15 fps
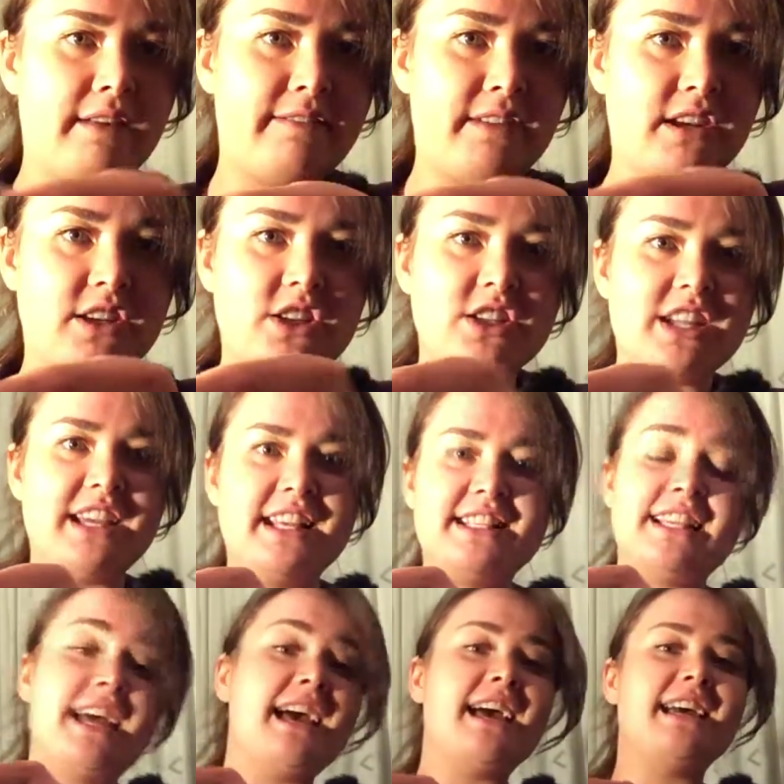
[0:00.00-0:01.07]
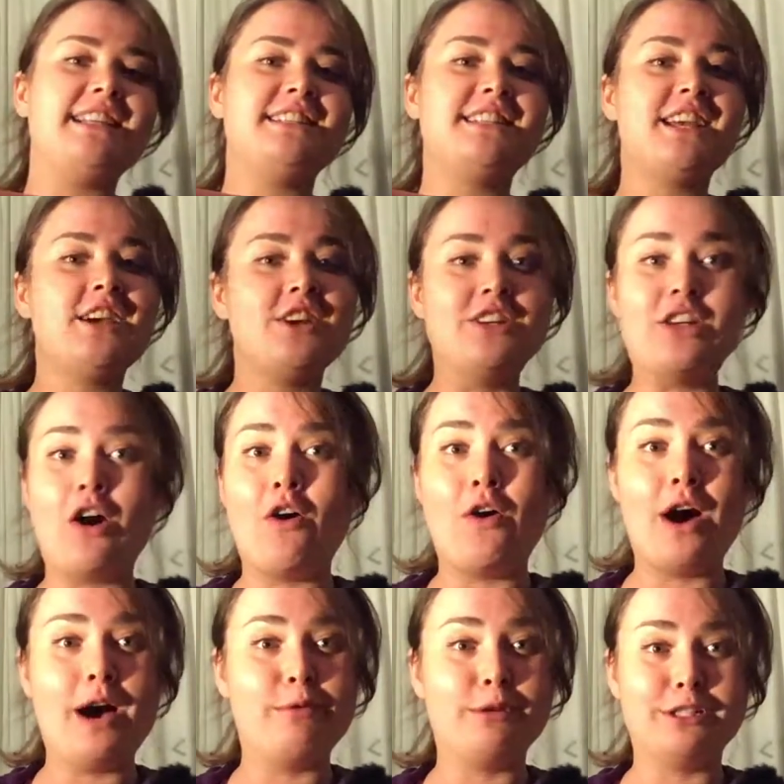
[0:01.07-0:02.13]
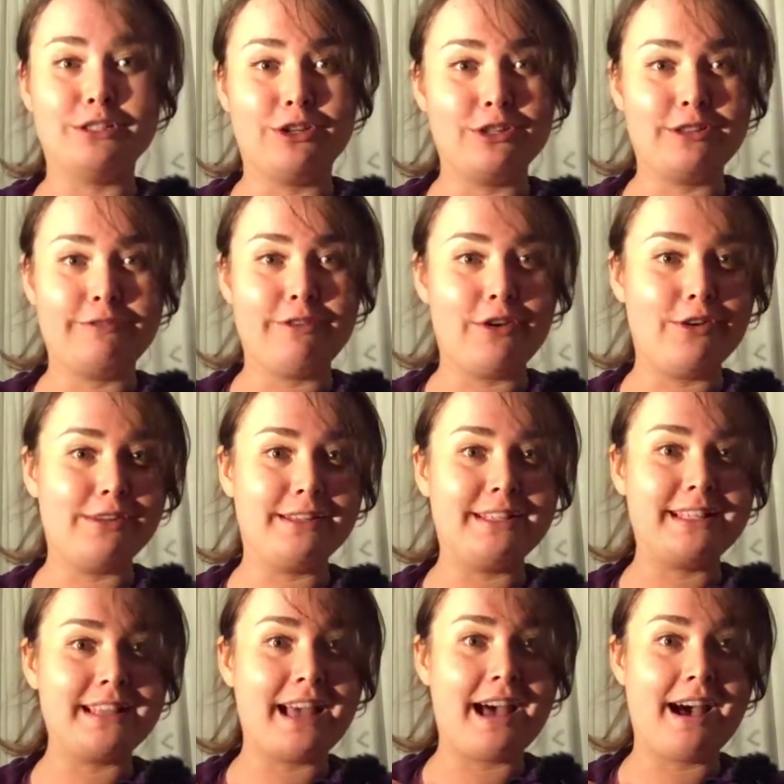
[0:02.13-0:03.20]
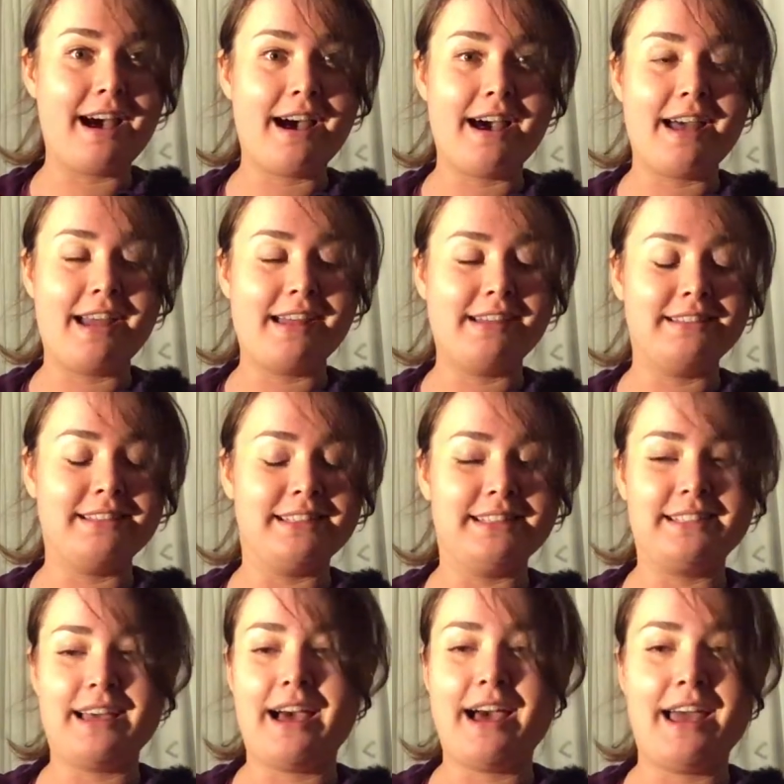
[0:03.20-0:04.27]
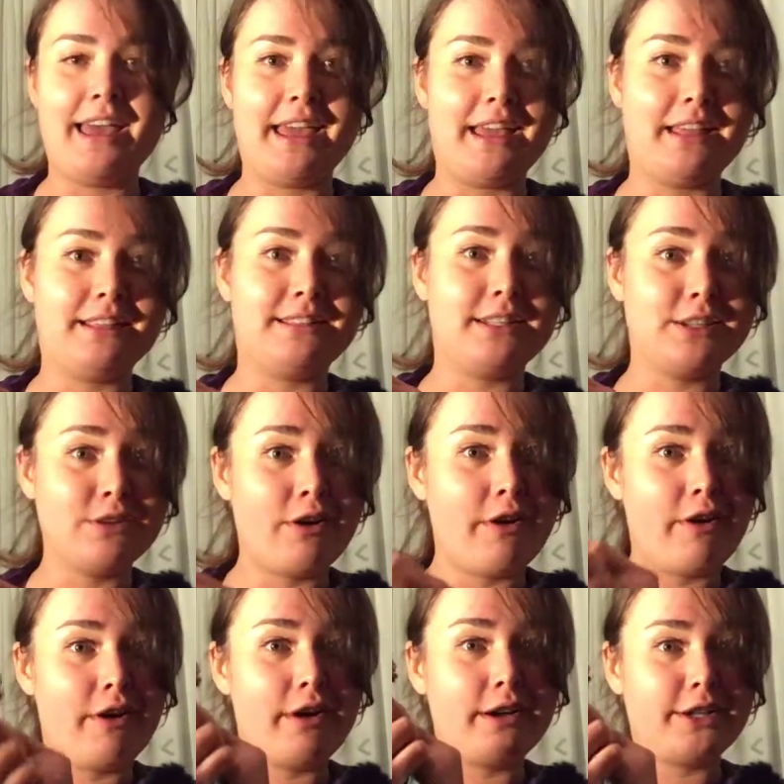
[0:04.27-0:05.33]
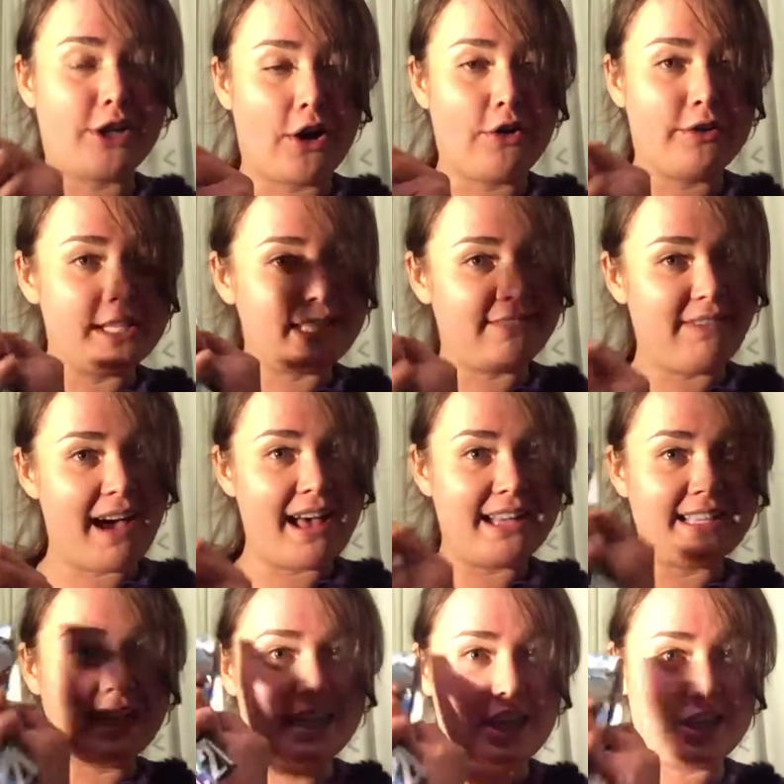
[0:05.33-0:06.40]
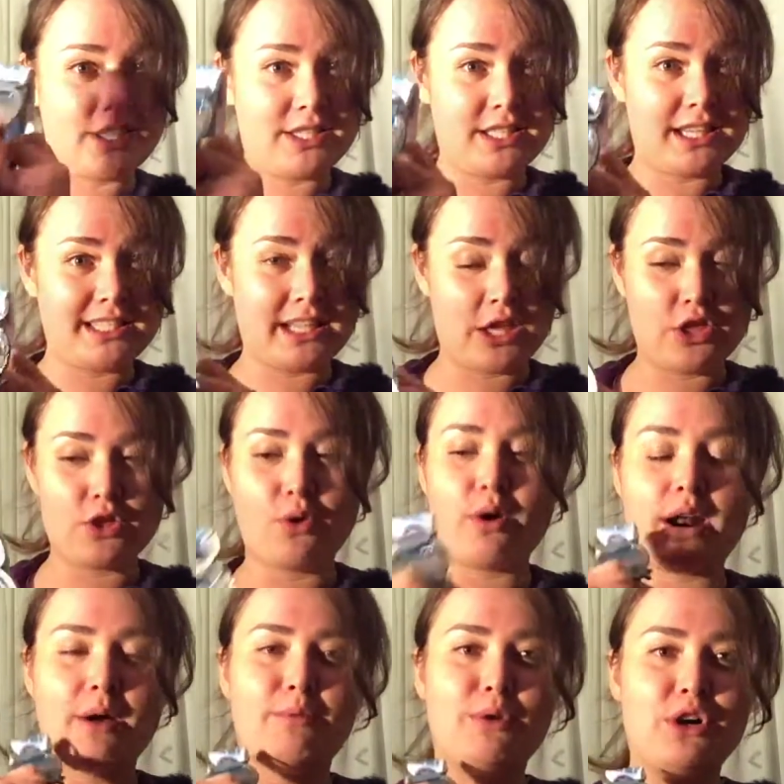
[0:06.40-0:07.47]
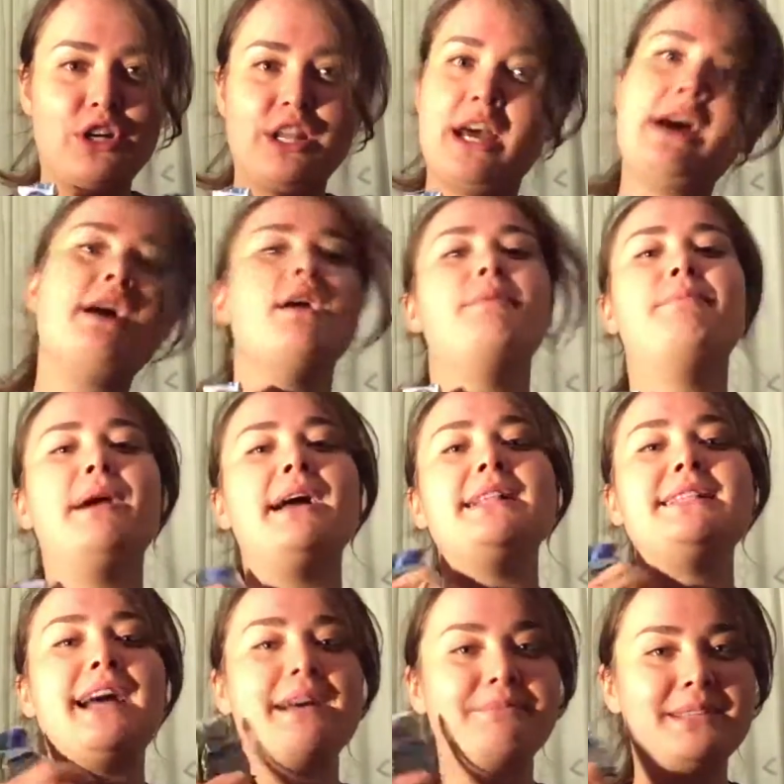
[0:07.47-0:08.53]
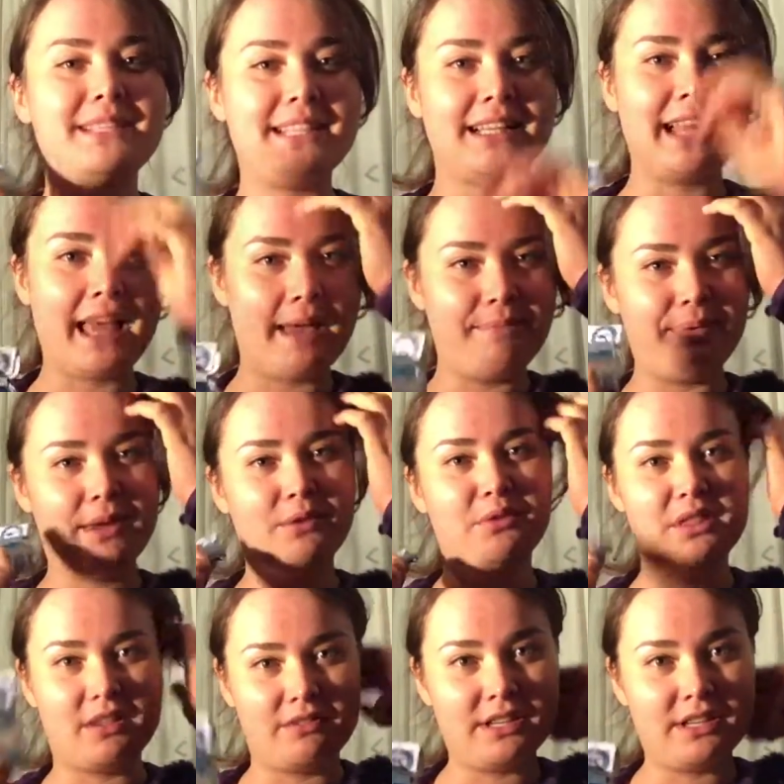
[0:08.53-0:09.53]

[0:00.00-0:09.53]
I finished it. And no, I was not the first. And I did not go as fast as I thought I would, but I'm still happy with the